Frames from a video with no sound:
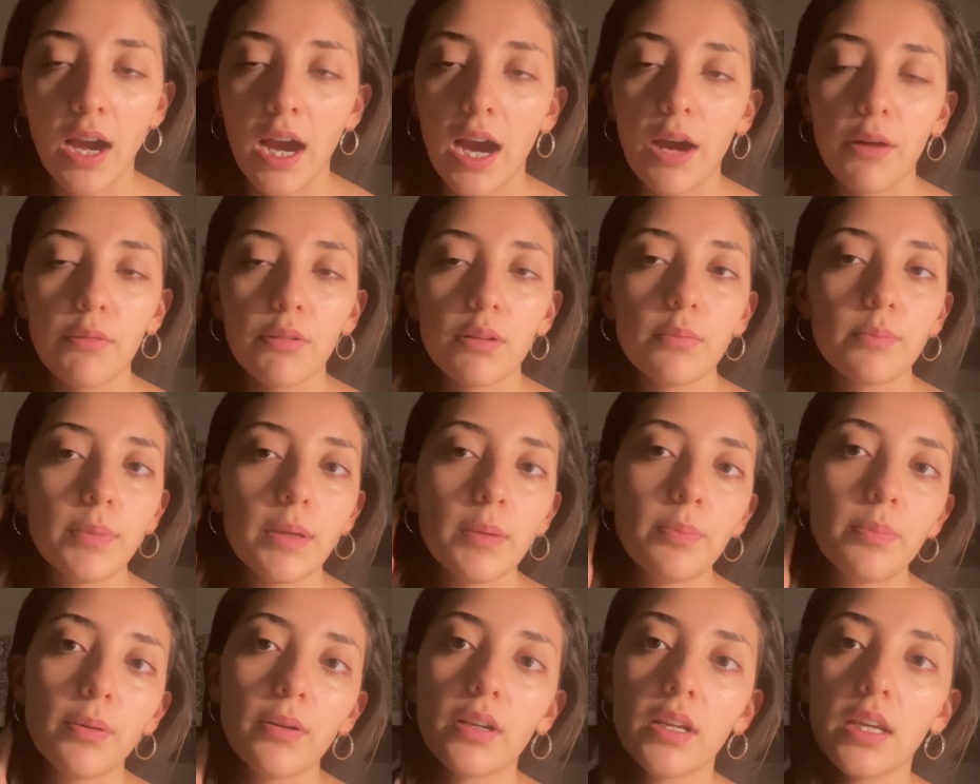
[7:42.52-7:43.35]
I will be
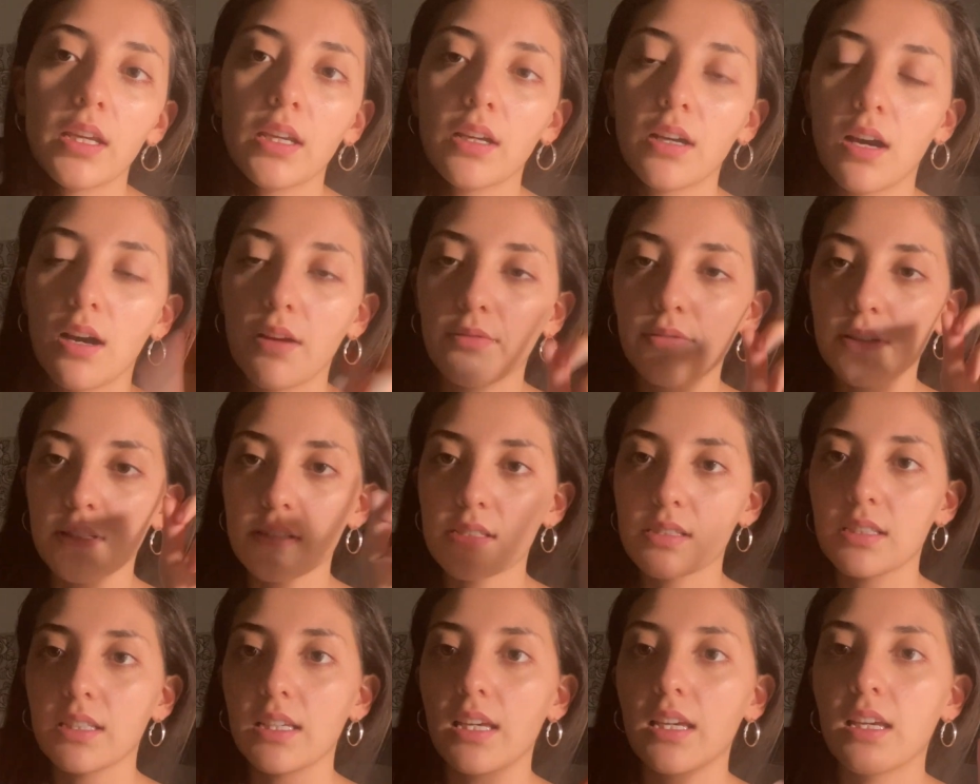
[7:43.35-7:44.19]
putting
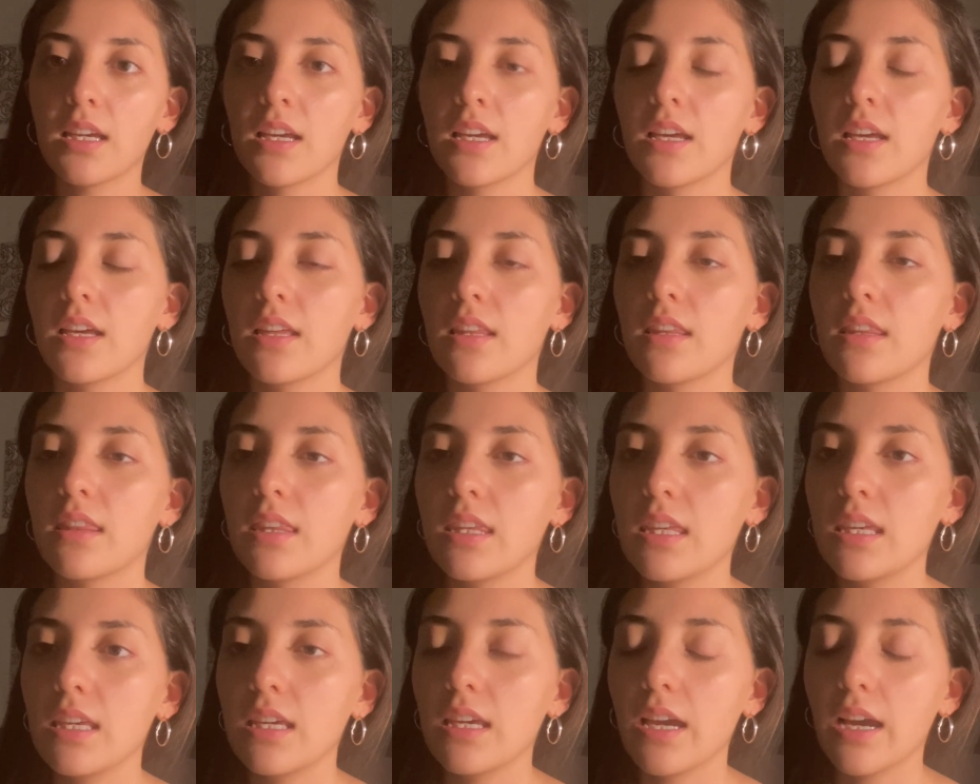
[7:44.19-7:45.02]
obviously
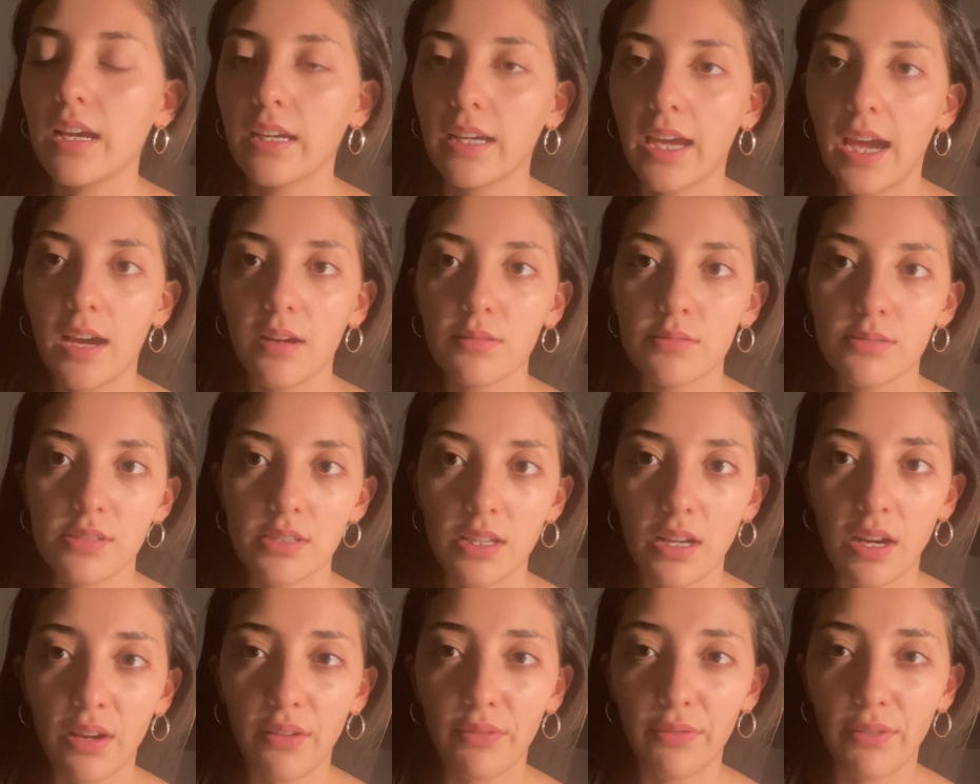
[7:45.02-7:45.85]
the accounts
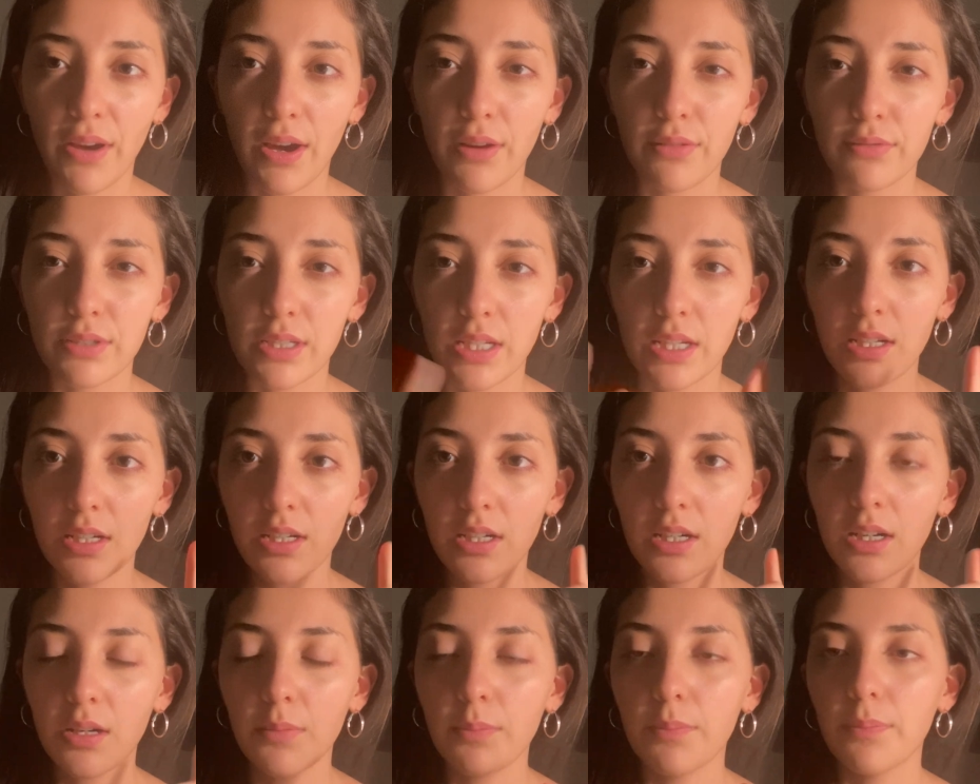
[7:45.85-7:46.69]
that I found here,